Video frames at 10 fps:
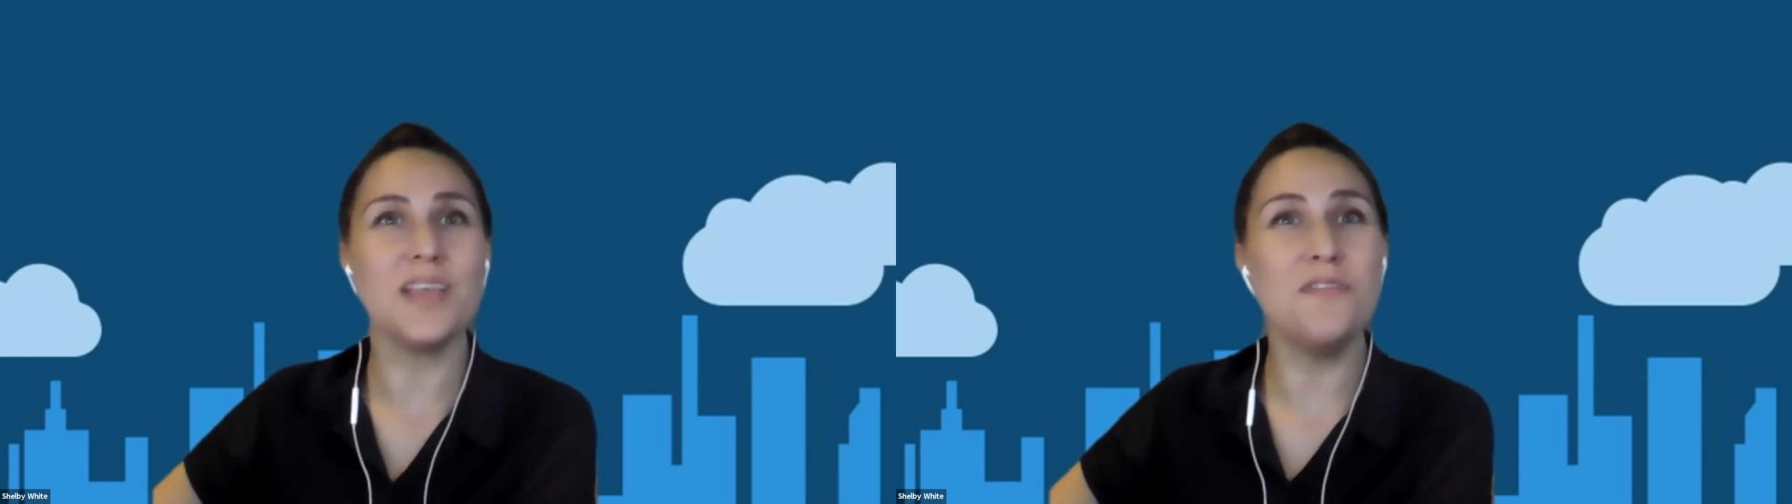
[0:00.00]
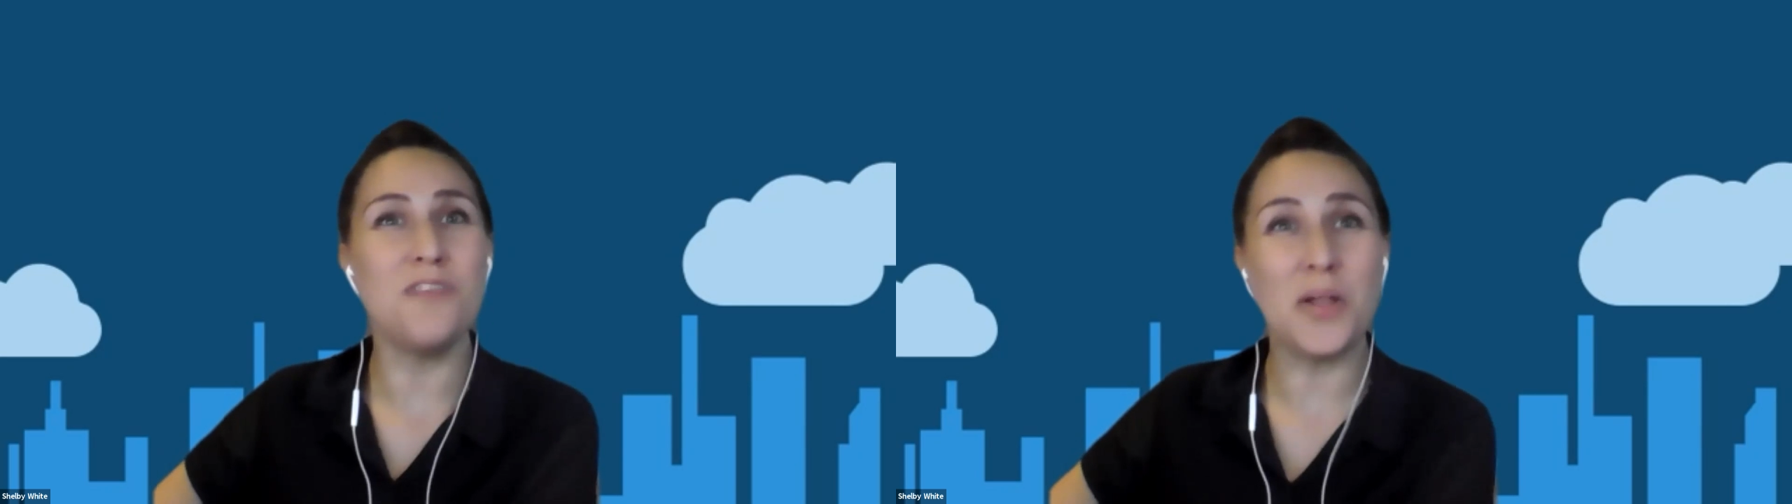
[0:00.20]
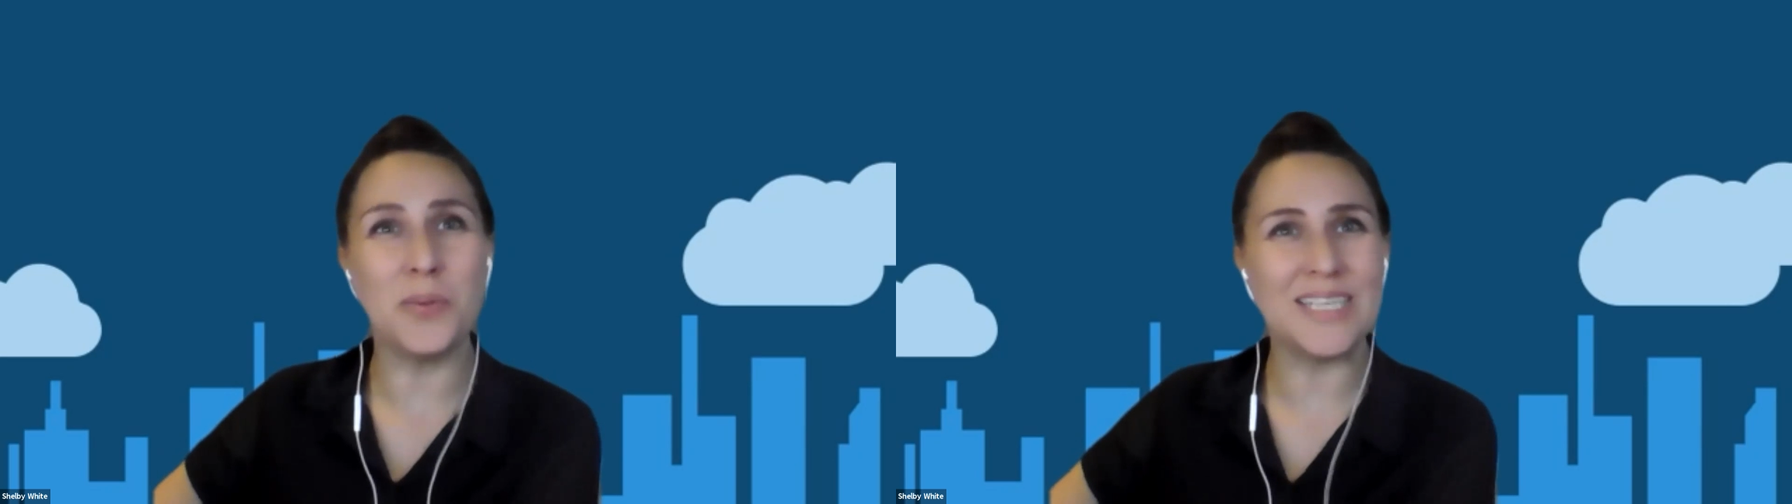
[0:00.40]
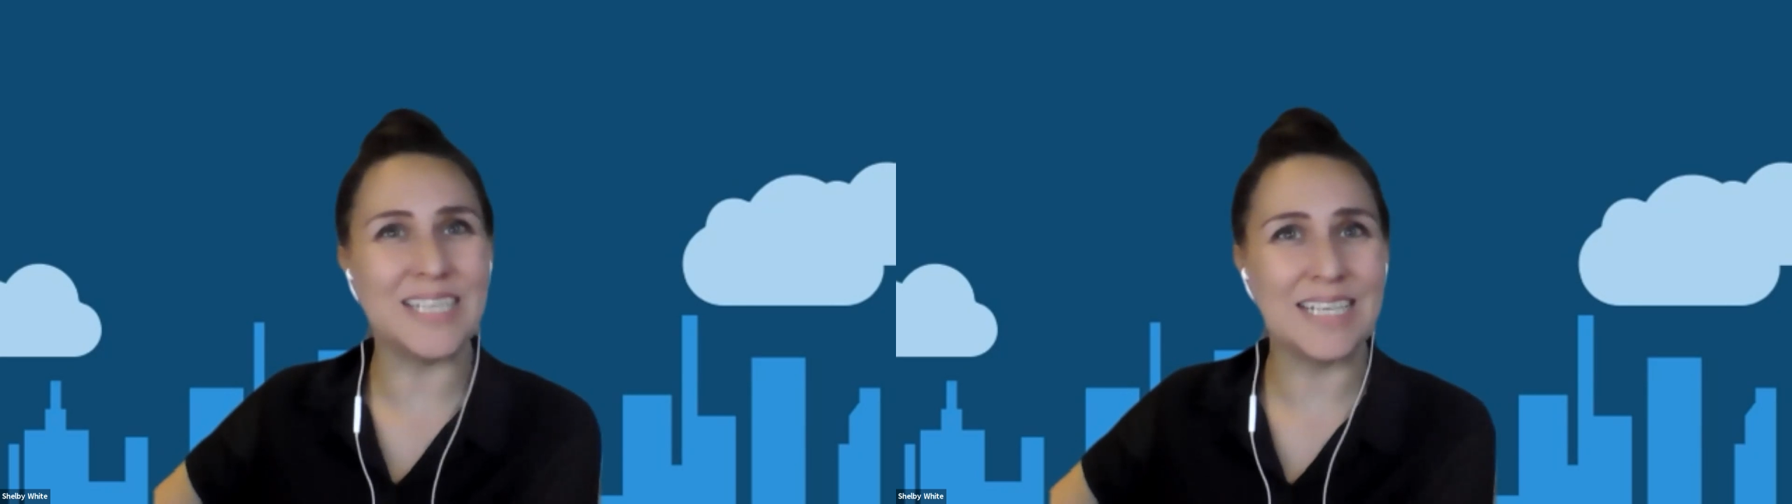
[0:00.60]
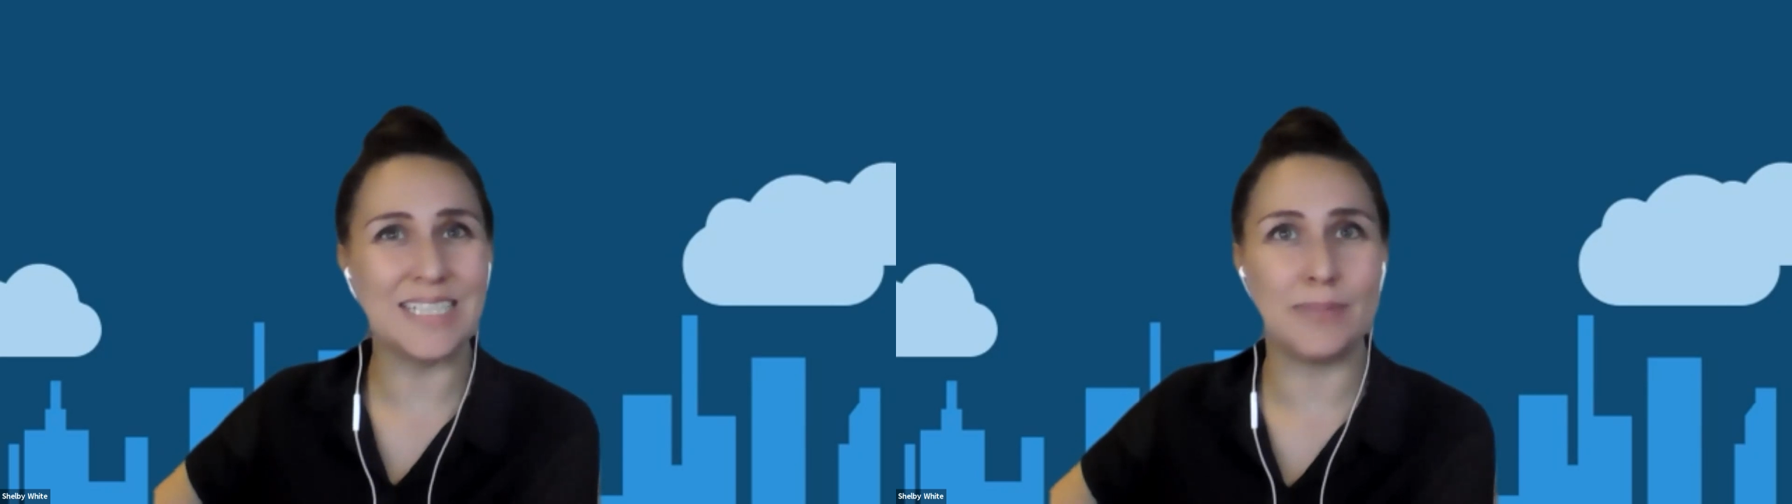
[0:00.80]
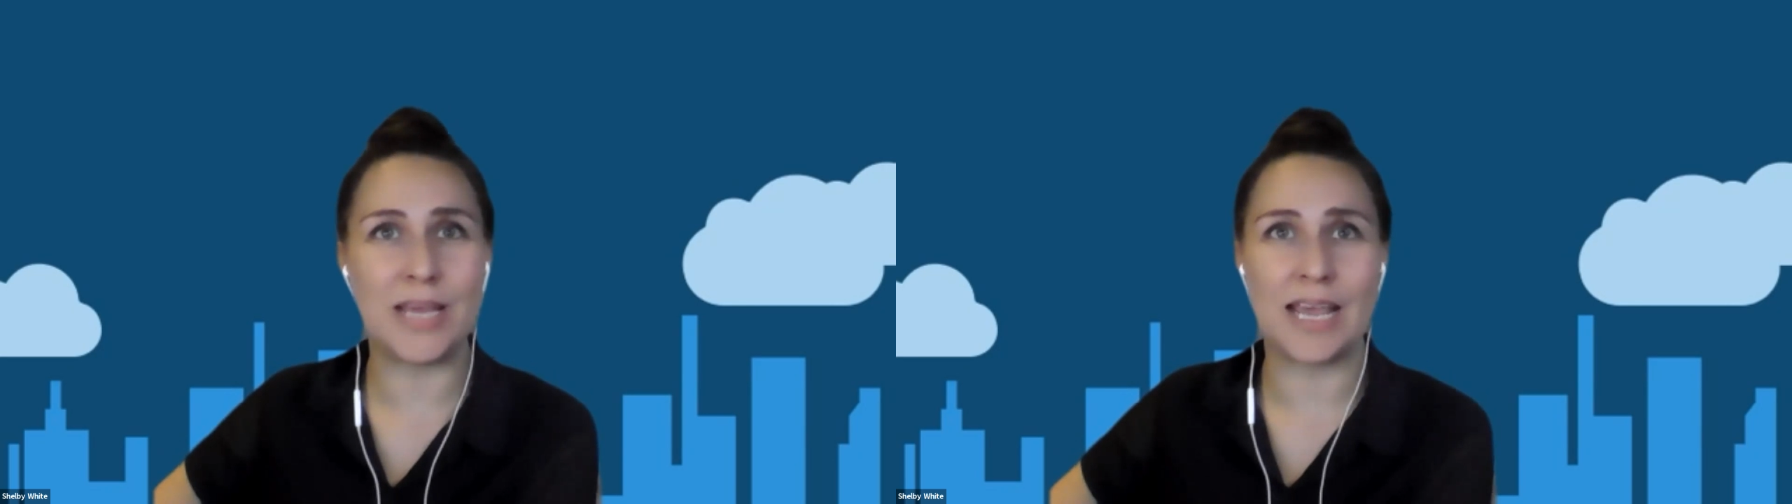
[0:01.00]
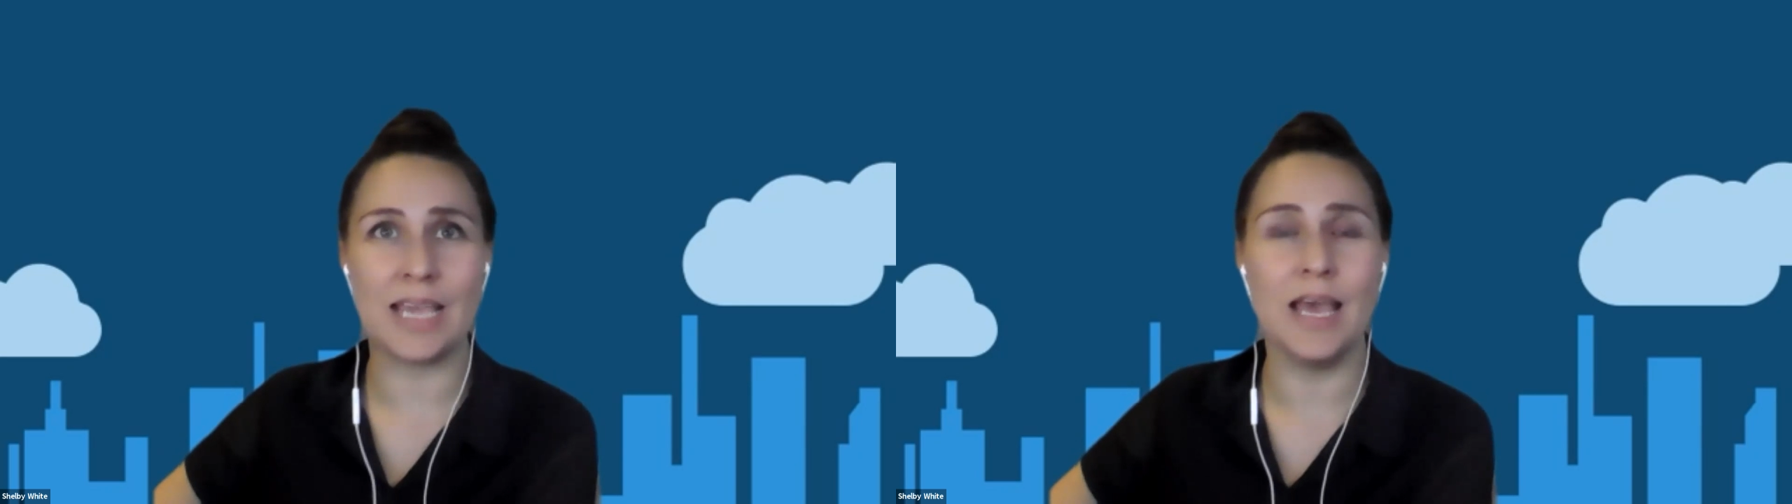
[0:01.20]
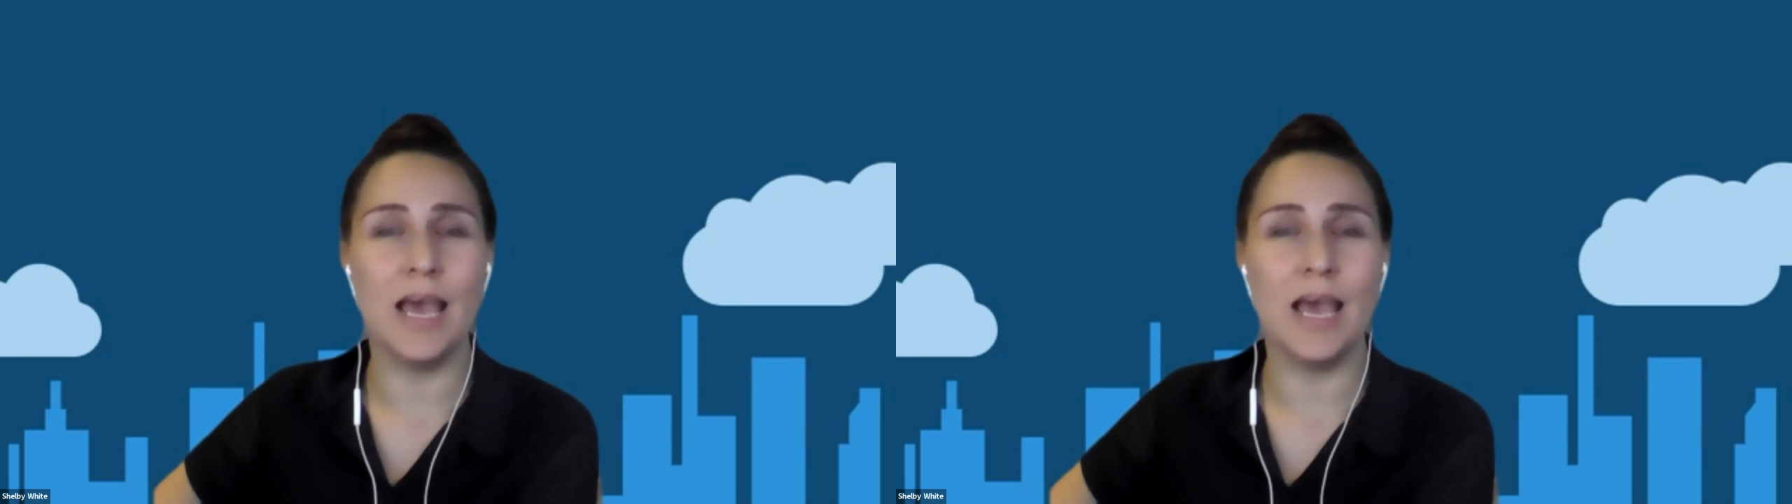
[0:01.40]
Following tonight's meeting